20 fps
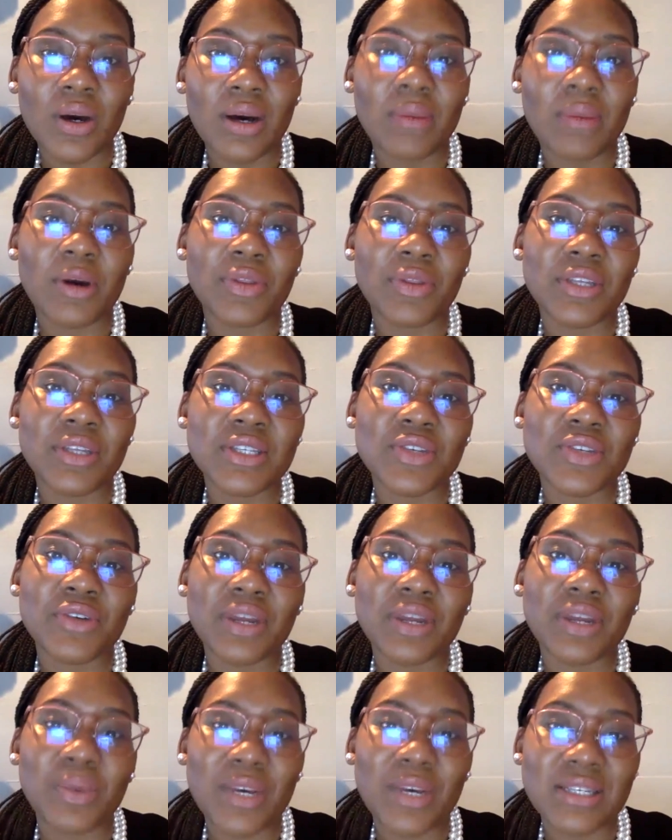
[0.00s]
about this
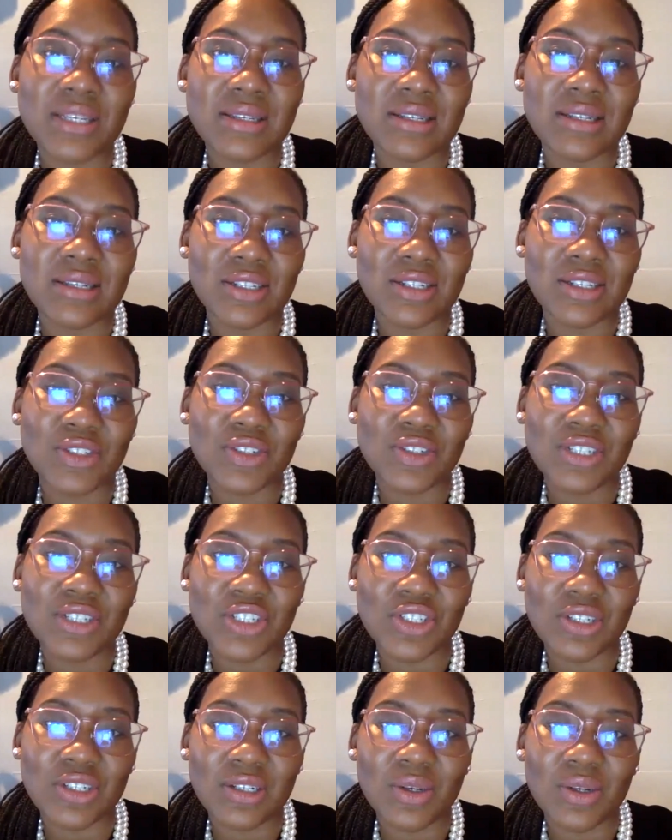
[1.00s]
great West Indian
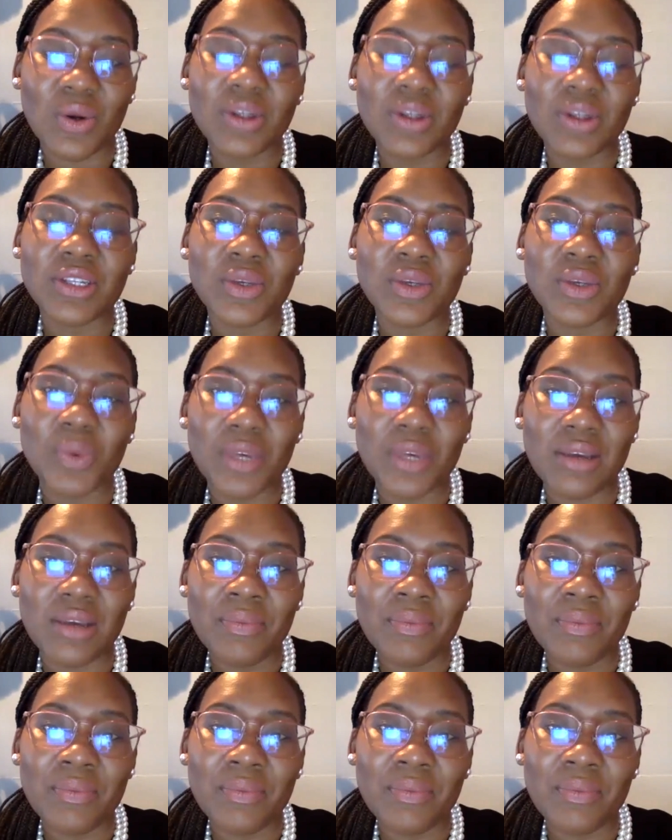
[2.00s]
tradition called UE,